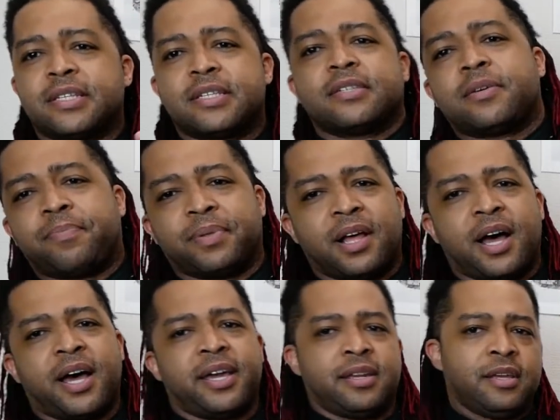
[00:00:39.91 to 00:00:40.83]
This is a
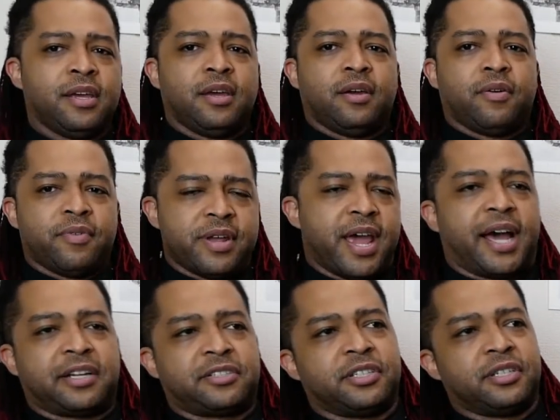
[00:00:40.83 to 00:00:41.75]
blind
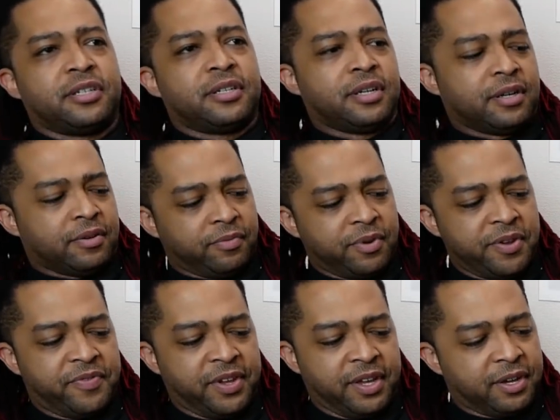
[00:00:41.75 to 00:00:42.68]
reaction
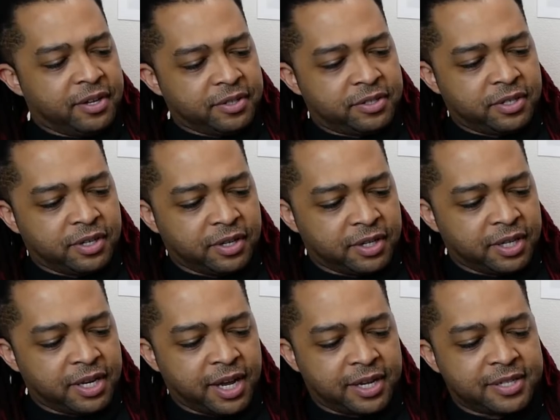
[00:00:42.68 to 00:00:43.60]
reveal to
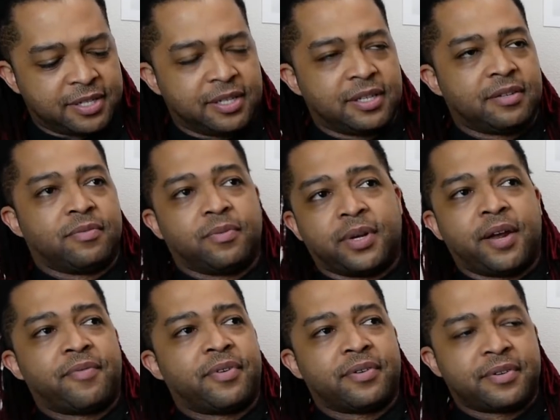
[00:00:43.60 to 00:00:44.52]
the next
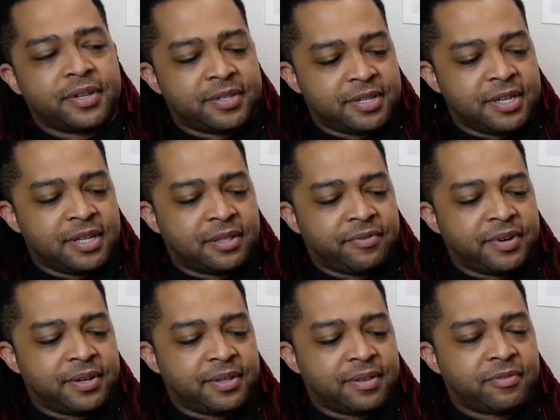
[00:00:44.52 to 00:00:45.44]
whatever just E
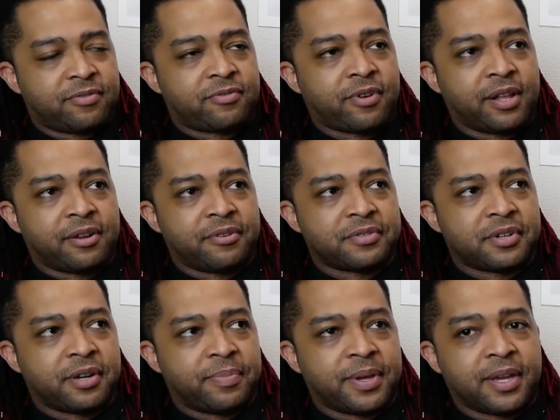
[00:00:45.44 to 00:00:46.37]
three trailer is
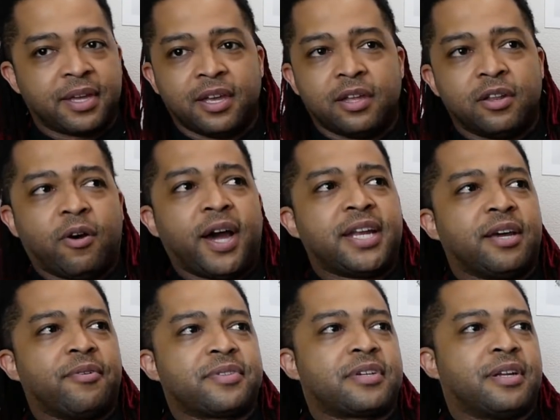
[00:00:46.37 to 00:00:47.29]
going to be. No
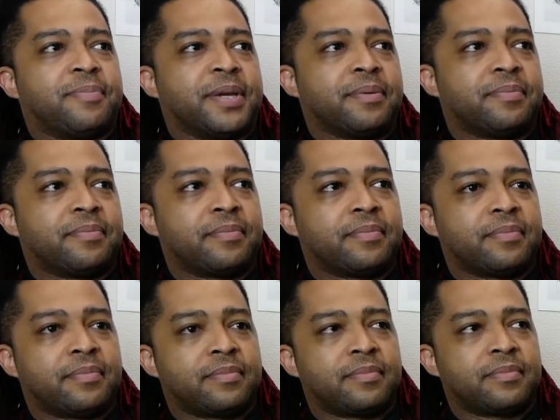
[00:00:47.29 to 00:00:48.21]
idea what's going to be.
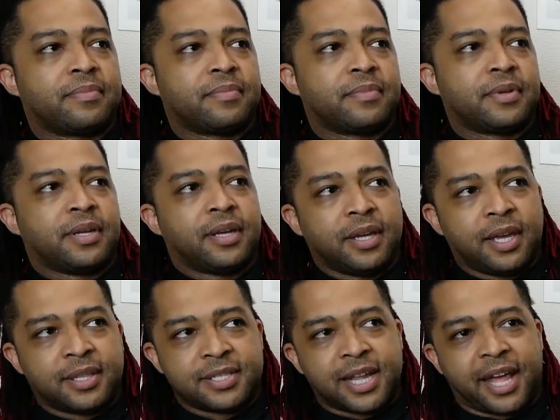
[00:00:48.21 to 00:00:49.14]

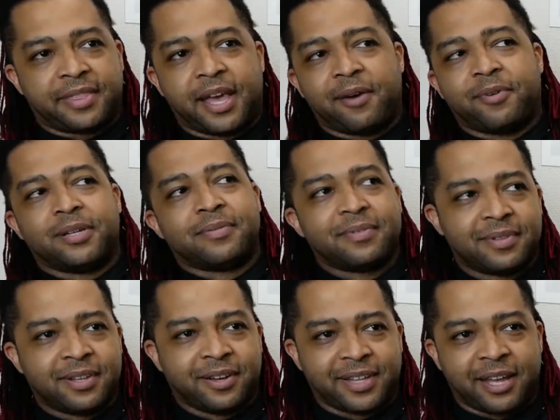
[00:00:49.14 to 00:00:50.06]
It's not that one,
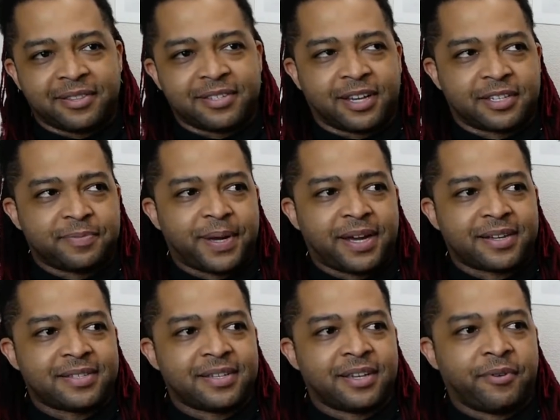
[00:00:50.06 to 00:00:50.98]
though. That's
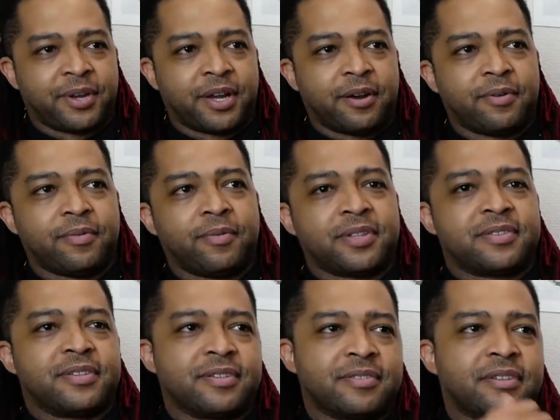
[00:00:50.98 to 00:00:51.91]
Xbox. Here we go.
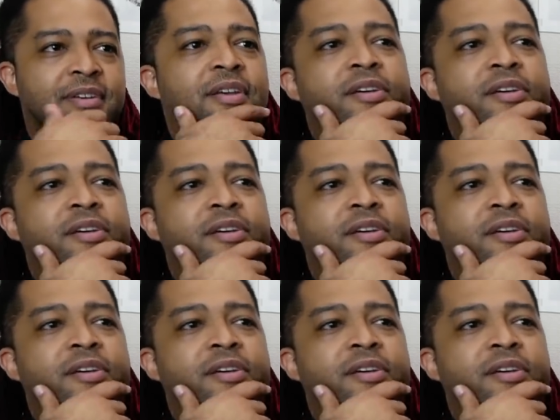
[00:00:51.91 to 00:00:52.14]
What's this?